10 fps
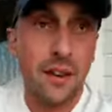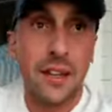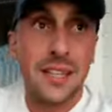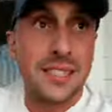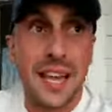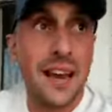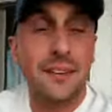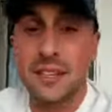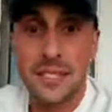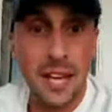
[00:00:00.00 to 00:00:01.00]
It's not
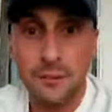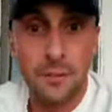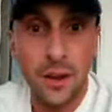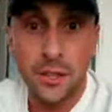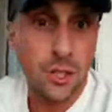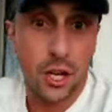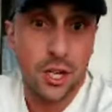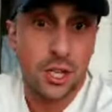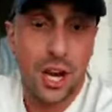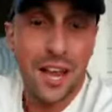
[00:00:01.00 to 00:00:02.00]
it's not fun to strike a
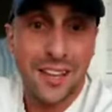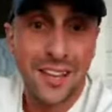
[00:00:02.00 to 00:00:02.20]
check